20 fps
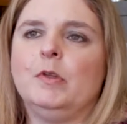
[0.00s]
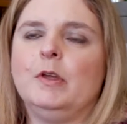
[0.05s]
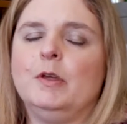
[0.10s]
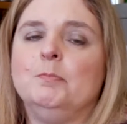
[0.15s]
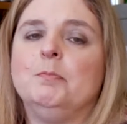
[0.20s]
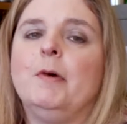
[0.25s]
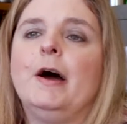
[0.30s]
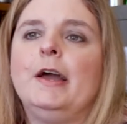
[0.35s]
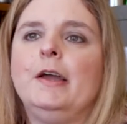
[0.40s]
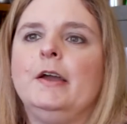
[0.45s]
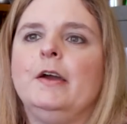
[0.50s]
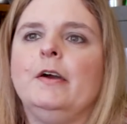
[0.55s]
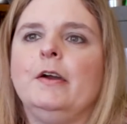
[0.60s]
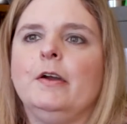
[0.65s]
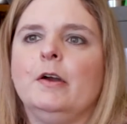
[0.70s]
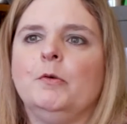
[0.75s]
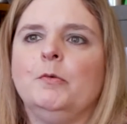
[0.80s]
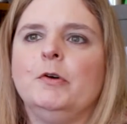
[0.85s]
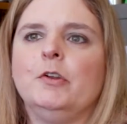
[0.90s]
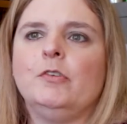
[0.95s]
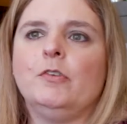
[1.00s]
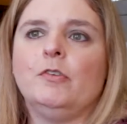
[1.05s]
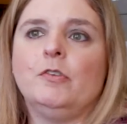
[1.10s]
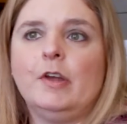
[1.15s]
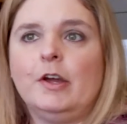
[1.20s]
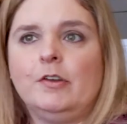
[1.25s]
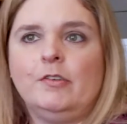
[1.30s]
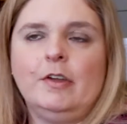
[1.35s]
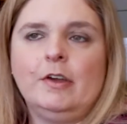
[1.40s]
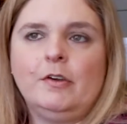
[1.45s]
in my area, which is
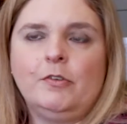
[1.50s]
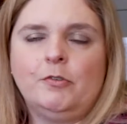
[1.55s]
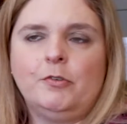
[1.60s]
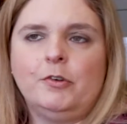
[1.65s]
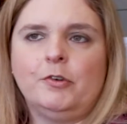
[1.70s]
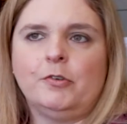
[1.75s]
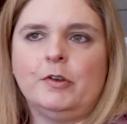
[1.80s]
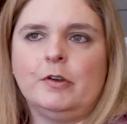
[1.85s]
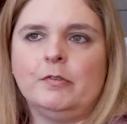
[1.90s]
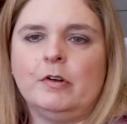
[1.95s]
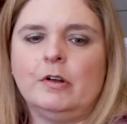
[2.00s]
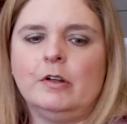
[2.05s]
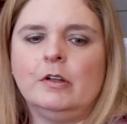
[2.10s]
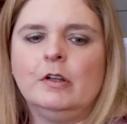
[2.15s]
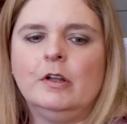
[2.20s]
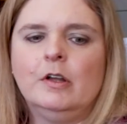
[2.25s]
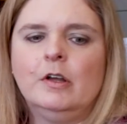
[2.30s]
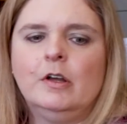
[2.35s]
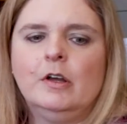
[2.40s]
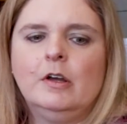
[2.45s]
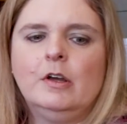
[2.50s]
non-text retrieval.